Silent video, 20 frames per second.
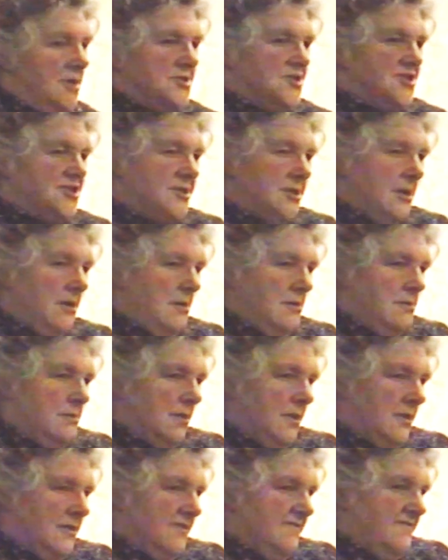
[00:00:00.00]
And
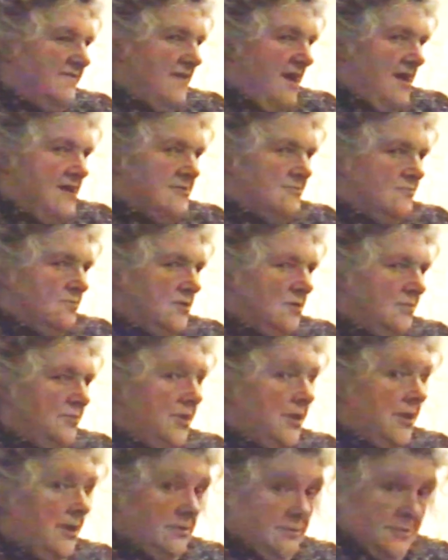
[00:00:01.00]
slowly the fight will
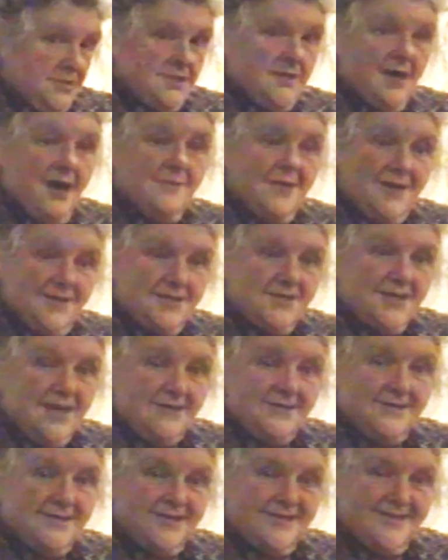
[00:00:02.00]
build. Does that make
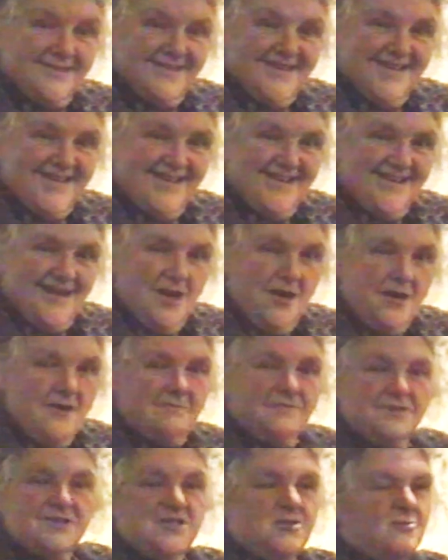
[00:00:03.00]
sense?
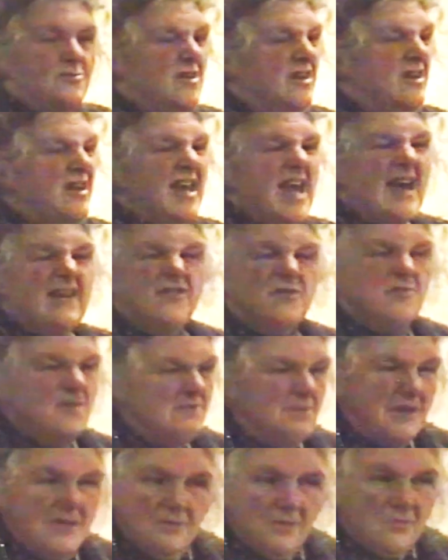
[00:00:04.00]
But it will never
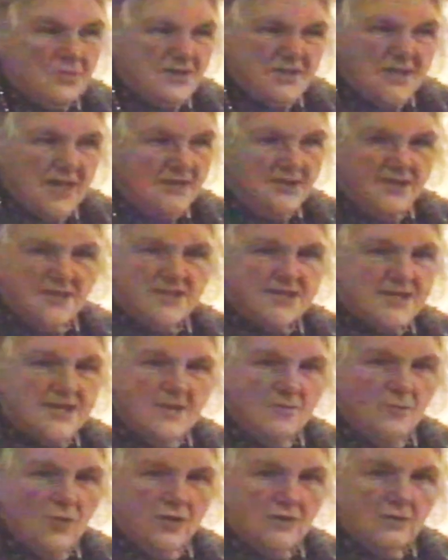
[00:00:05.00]
be people pretending
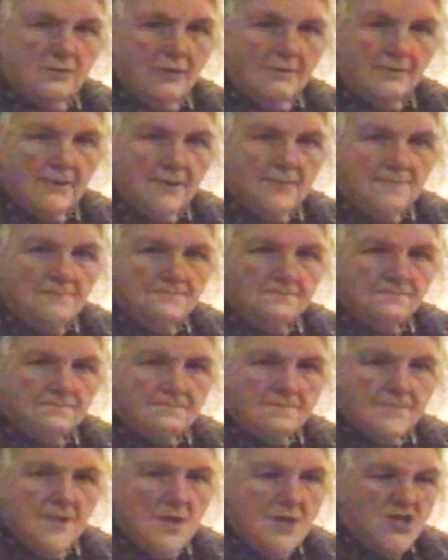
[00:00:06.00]
to hit one another.
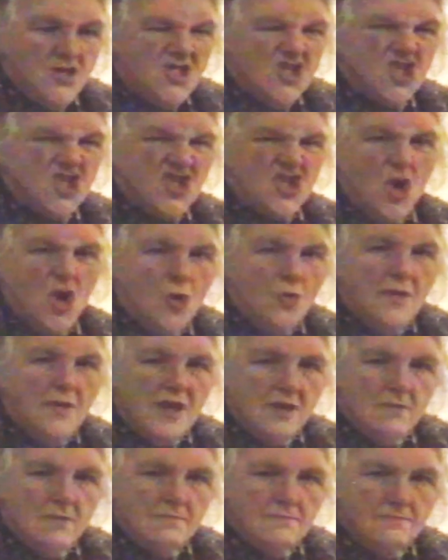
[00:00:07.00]
Show
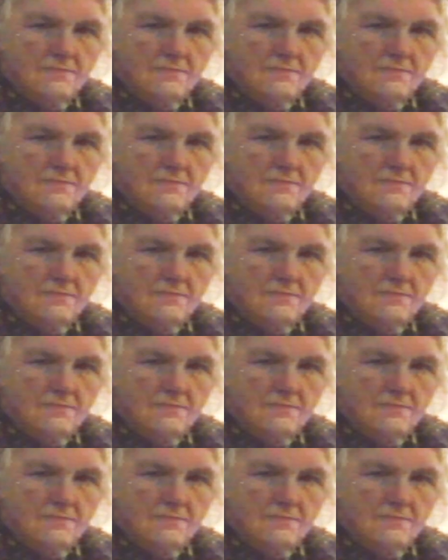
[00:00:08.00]
me.